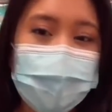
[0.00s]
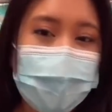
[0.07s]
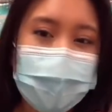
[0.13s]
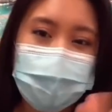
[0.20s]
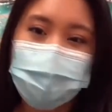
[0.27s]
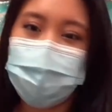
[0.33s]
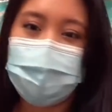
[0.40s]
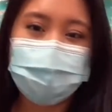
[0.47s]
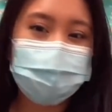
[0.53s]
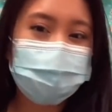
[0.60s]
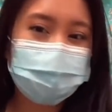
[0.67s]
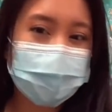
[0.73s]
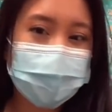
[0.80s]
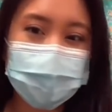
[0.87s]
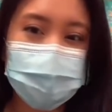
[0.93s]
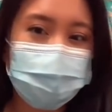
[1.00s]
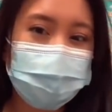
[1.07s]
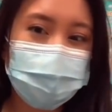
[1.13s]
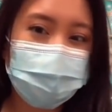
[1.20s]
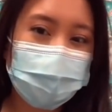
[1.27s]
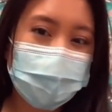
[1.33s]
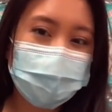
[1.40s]
I don't have a big
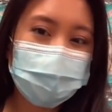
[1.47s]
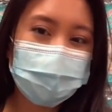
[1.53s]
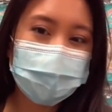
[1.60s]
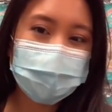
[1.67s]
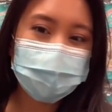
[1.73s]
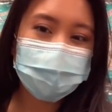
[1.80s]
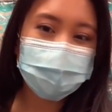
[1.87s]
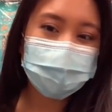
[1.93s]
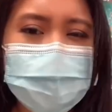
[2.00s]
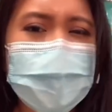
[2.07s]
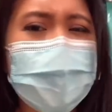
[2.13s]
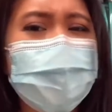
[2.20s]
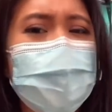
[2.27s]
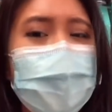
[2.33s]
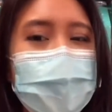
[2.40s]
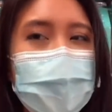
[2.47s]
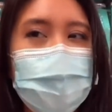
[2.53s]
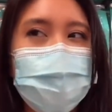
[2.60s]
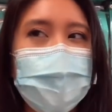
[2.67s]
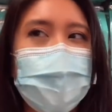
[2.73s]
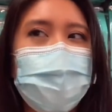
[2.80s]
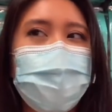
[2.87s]
Squishmallow collection. I feel like
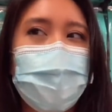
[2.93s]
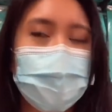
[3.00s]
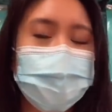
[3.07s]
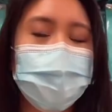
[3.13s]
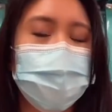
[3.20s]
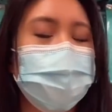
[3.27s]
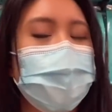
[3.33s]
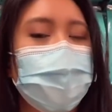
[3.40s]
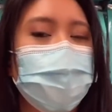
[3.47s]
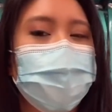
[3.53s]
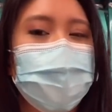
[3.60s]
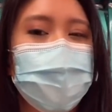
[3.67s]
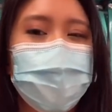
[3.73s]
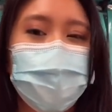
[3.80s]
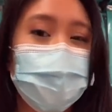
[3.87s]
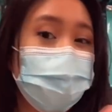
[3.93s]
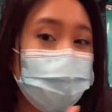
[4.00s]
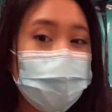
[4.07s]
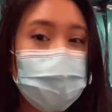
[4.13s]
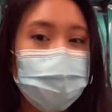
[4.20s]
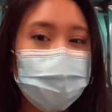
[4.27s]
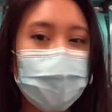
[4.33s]
I'm like a foster parent to the
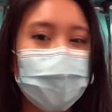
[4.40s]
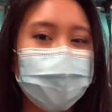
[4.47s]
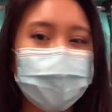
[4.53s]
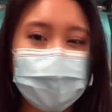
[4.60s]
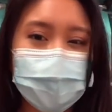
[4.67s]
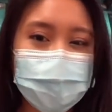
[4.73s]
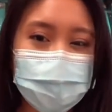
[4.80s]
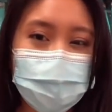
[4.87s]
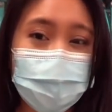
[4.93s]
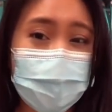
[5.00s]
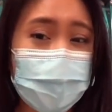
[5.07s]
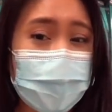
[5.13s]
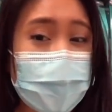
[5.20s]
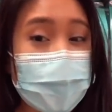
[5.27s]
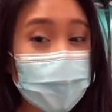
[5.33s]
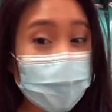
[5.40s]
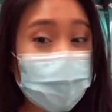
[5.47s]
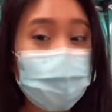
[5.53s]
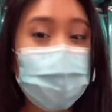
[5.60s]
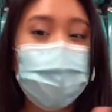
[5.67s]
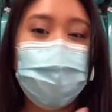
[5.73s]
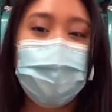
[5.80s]
Squishmallows at the store. I
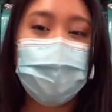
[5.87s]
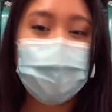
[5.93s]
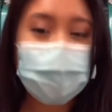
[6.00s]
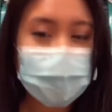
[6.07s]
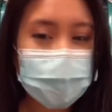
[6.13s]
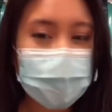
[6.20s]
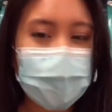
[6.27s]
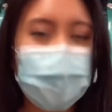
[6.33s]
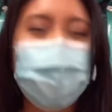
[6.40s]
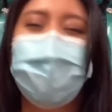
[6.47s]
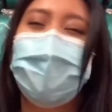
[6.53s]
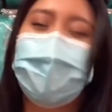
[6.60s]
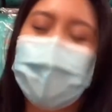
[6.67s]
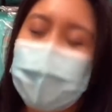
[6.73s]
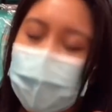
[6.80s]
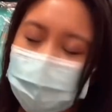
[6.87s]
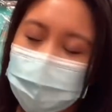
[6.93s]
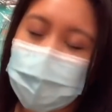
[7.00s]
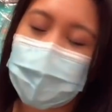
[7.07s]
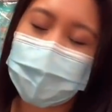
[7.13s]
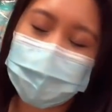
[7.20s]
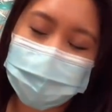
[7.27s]
love them when they're here, but I'm
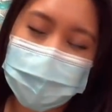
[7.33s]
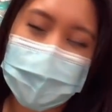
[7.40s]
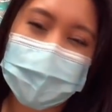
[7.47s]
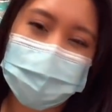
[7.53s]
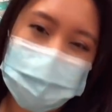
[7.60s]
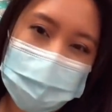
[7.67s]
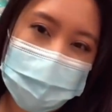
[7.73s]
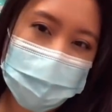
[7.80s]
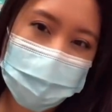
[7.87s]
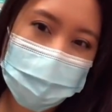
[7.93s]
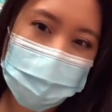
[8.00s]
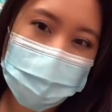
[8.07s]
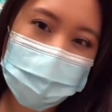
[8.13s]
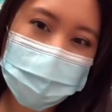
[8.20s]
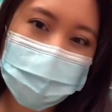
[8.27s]
trying to find them a better home.